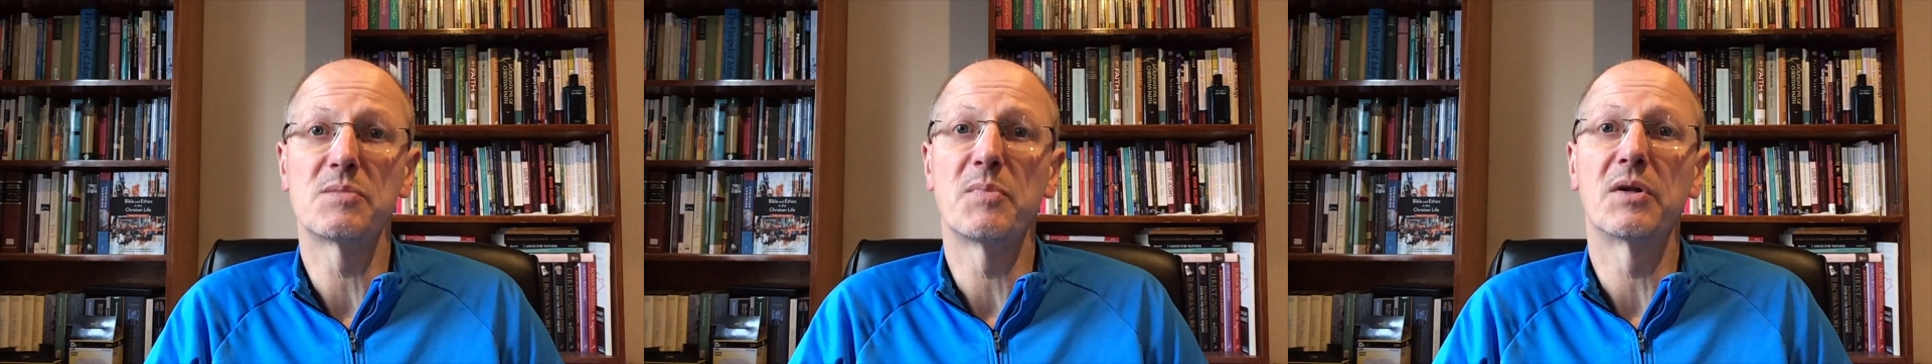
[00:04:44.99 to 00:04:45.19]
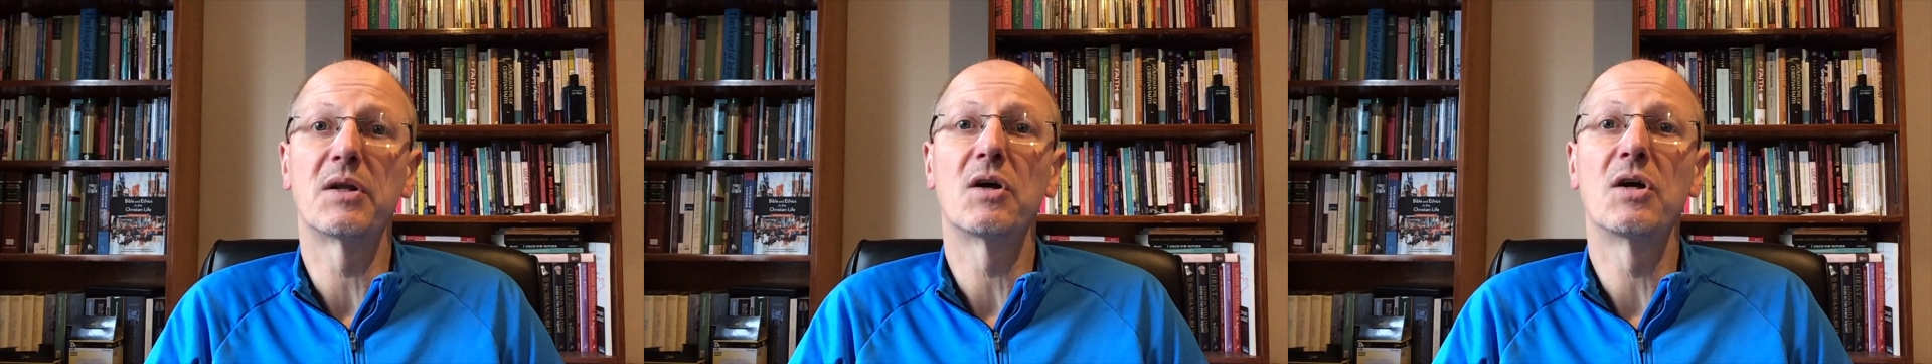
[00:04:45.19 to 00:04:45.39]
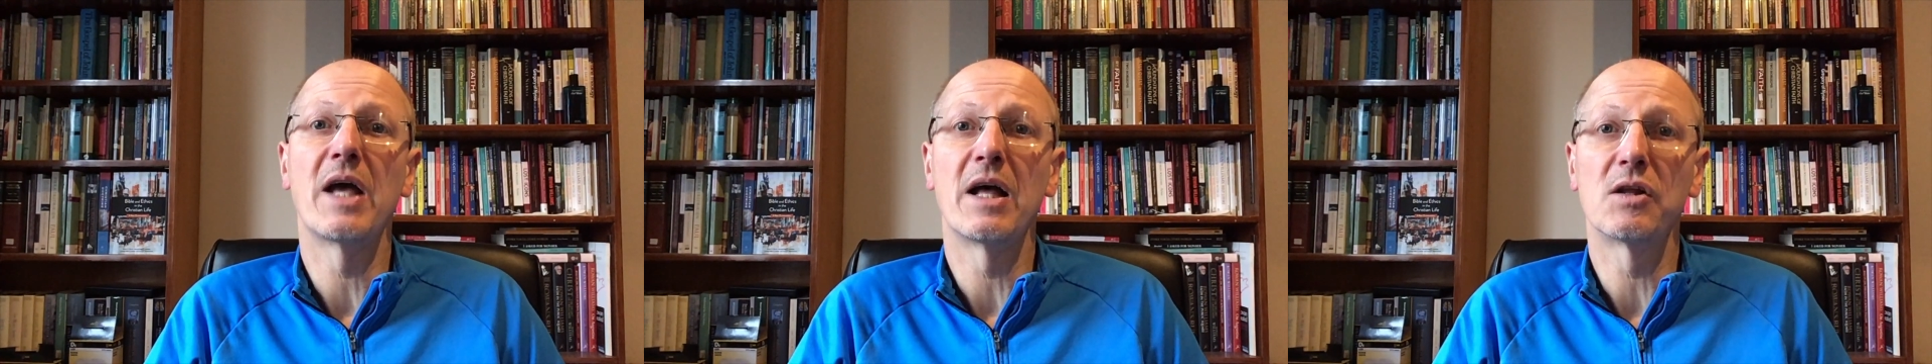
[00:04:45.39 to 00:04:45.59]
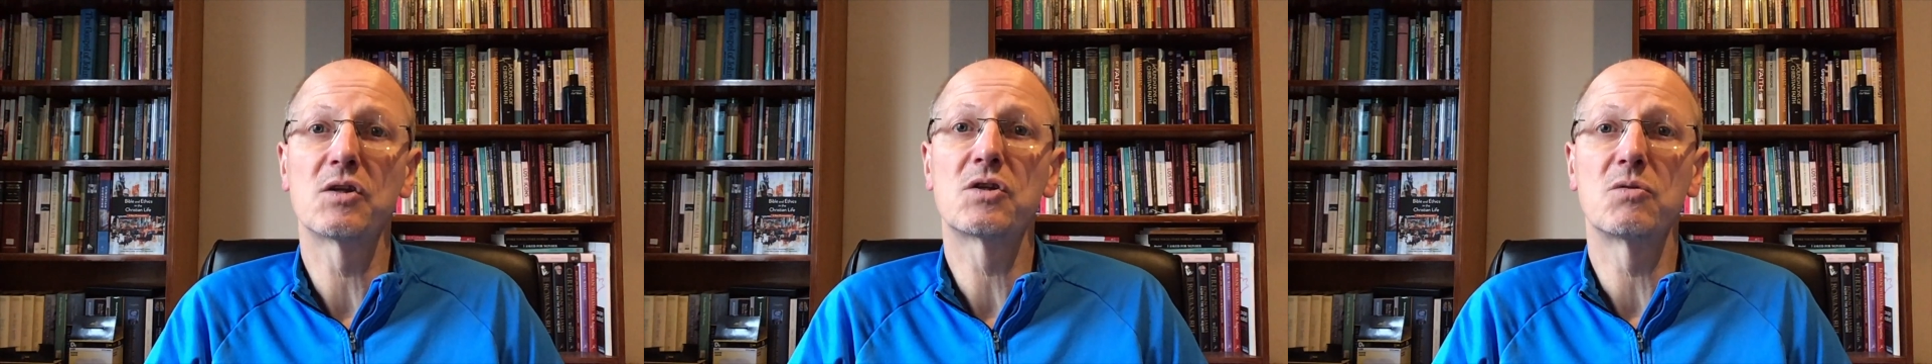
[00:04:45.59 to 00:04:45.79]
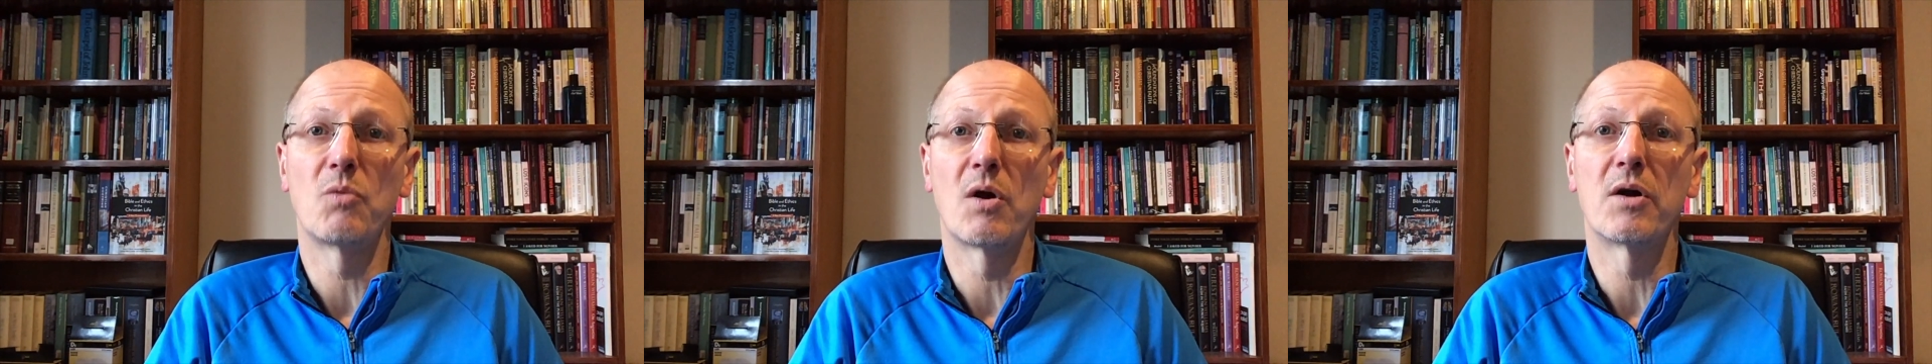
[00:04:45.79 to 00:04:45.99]
but
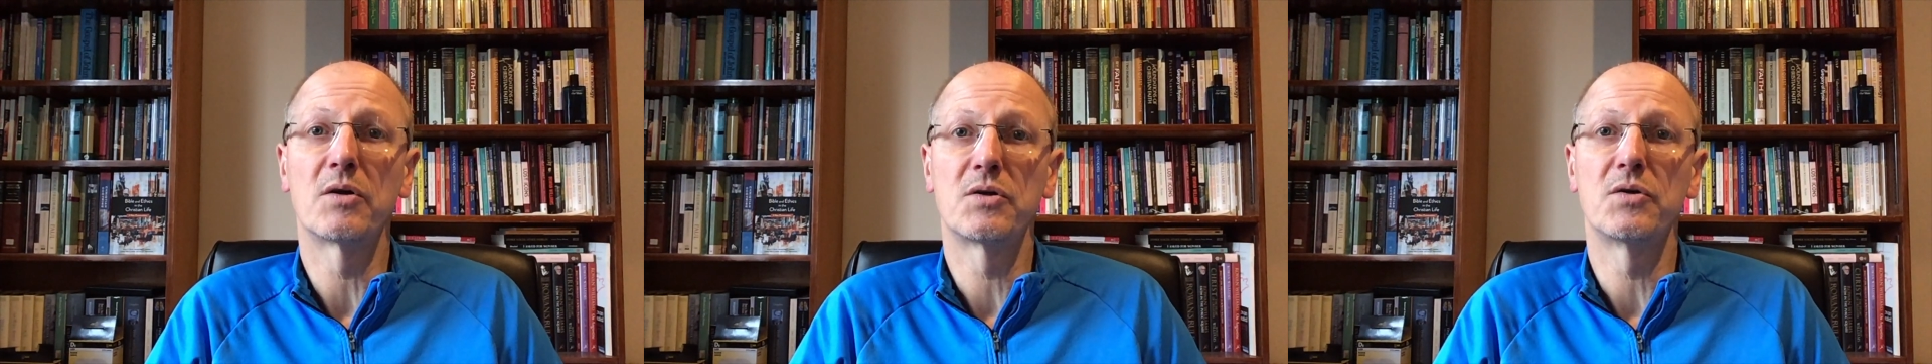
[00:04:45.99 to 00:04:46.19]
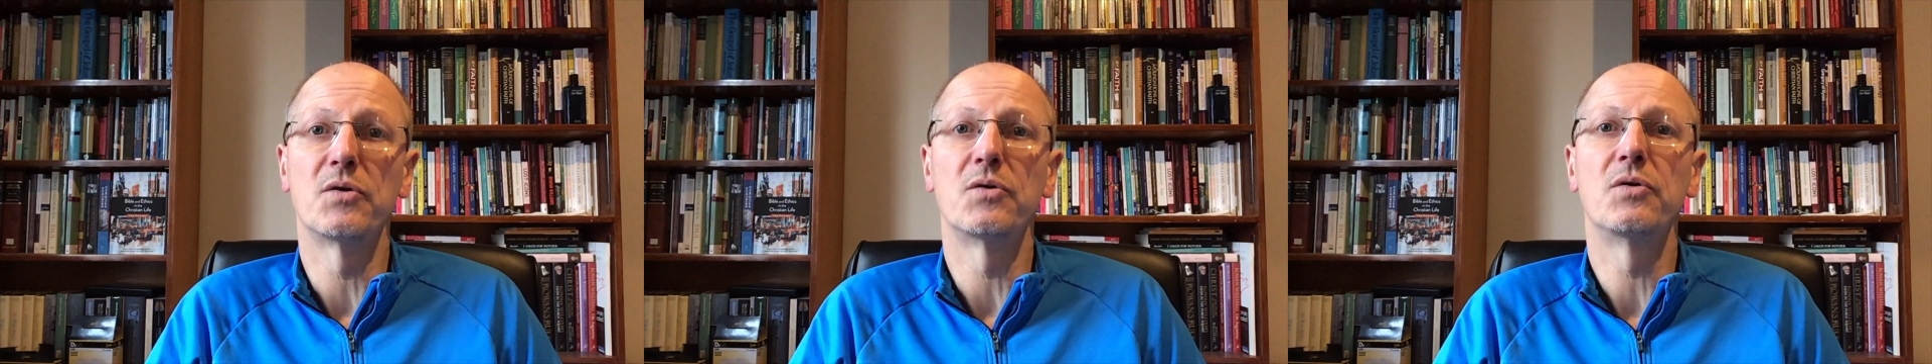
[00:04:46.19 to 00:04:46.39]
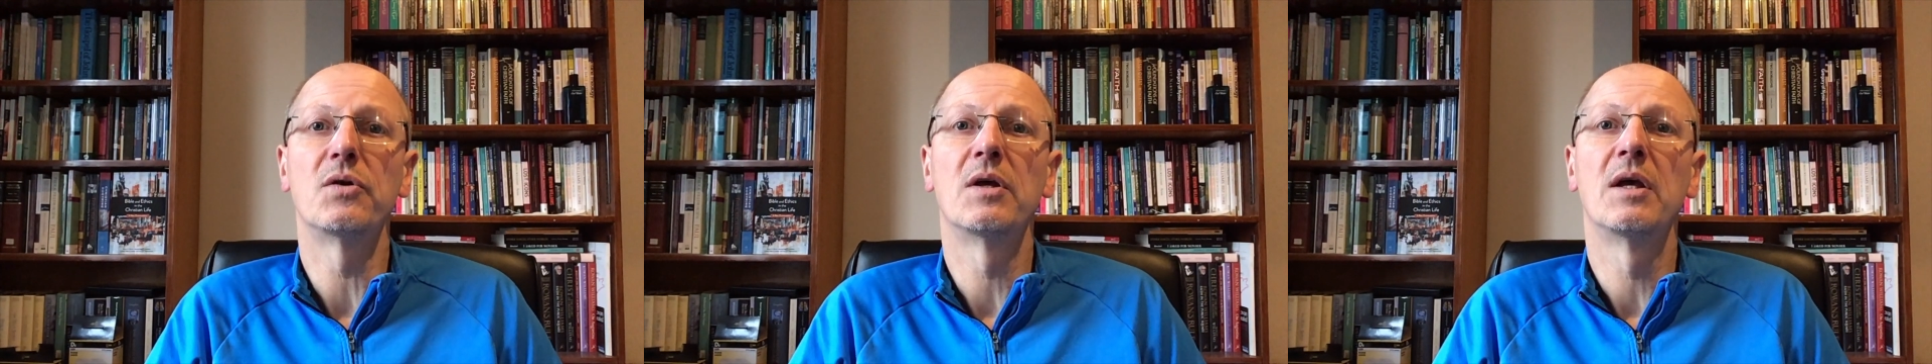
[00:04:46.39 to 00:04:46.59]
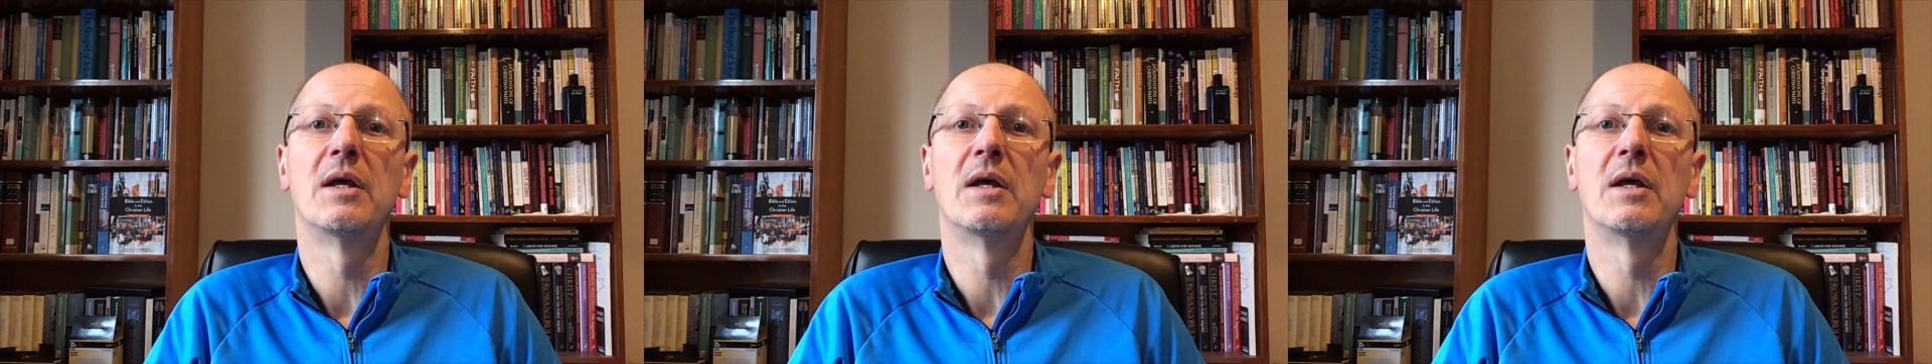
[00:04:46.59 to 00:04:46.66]
elsewhere too.